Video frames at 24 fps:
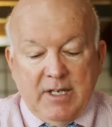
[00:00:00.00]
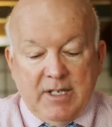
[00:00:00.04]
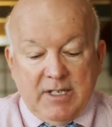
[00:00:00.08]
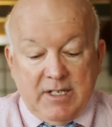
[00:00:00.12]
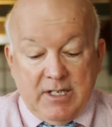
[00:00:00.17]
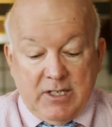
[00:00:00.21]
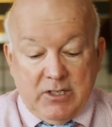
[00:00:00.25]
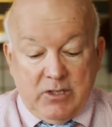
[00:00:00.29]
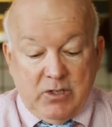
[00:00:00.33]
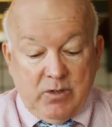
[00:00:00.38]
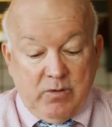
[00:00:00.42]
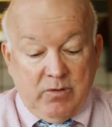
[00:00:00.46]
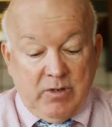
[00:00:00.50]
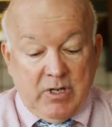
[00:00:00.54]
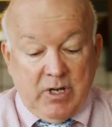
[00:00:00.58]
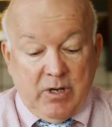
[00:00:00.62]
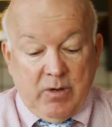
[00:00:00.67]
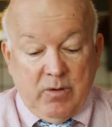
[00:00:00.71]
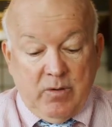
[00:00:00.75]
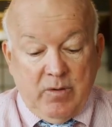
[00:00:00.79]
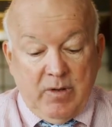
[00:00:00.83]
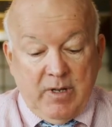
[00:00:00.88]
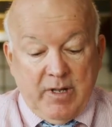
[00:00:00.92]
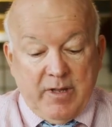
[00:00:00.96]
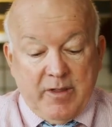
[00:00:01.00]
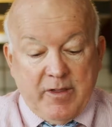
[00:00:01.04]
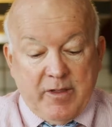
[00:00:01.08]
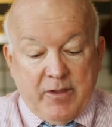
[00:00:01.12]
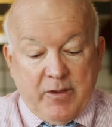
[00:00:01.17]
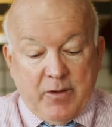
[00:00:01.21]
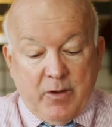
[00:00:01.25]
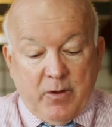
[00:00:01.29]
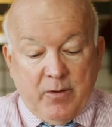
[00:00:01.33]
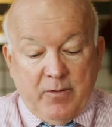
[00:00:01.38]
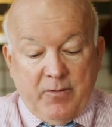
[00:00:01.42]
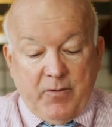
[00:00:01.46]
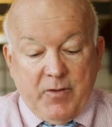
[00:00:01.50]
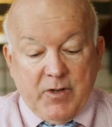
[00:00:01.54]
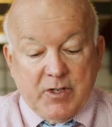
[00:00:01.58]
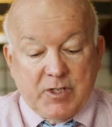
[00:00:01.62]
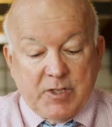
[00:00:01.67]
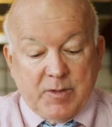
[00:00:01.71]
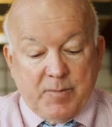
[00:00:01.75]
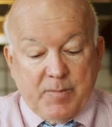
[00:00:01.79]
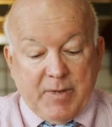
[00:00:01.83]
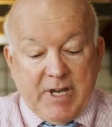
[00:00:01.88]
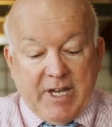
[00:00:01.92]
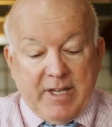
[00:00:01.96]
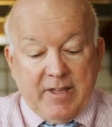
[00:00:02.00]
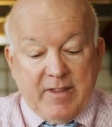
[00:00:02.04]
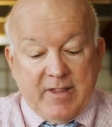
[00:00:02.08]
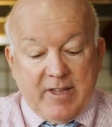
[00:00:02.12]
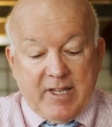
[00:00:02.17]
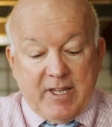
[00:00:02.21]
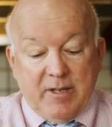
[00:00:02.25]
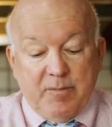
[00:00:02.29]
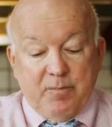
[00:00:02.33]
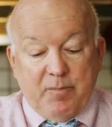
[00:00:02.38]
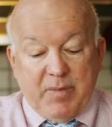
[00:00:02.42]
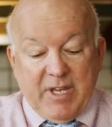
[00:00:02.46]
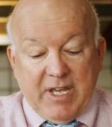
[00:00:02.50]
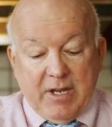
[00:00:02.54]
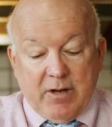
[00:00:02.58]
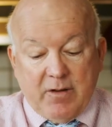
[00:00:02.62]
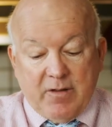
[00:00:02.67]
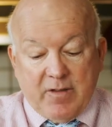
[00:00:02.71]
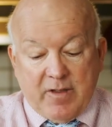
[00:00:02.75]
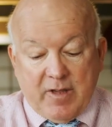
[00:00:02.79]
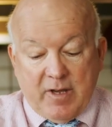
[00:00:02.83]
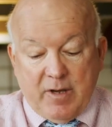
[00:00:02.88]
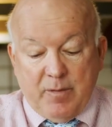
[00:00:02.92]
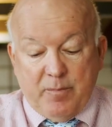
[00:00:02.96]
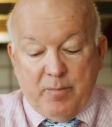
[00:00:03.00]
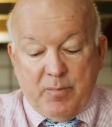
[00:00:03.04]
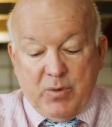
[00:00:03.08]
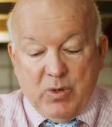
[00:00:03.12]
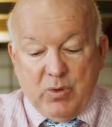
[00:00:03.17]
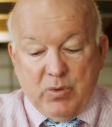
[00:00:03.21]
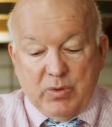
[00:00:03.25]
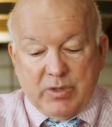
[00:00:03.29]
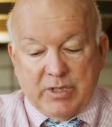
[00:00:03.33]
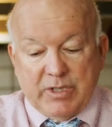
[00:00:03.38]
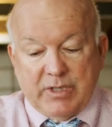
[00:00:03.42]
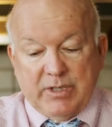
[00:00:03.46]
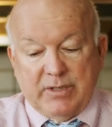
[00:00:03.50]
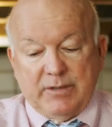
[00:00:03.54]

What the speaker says: Did you know stonefish spikes can pierce a boot?